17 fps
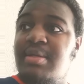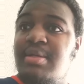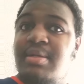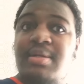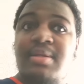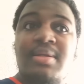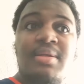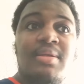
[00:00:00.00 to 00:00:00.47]

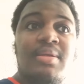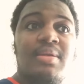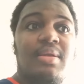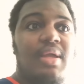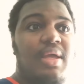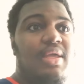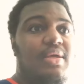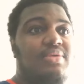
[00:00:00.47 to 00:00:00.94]
How
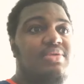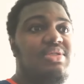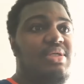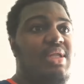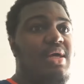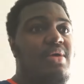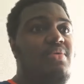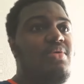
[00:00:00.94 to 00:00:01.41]
about we just
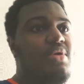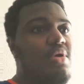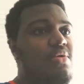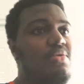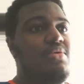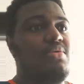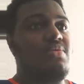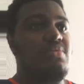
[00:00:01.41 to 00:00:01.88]
have a
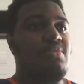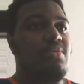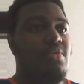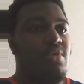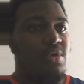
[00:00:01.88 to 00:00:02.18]
free-for-all?